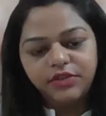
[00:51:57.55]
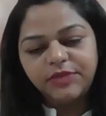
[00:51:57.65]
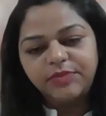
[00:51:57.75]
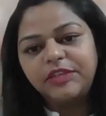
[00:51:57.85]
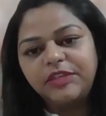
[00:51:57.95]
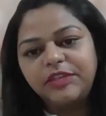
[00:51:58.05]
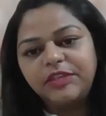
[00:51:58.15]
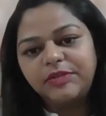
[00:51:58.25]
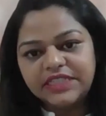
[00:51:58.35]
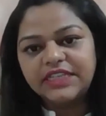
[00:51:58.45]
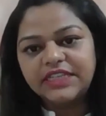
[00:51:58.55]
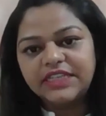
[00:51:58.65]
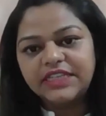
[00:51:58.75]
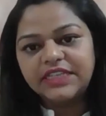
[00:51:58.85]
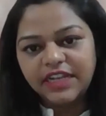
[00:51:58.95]
the OTP,
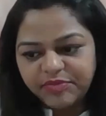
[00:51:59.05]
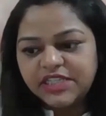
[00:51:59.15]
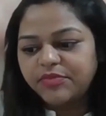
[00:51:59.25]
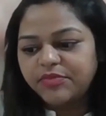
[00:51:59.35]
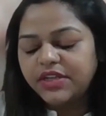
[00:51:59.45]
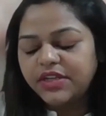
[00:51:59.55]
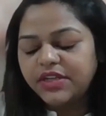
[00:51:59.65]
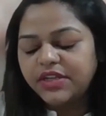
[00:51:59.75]
PTC, and appeals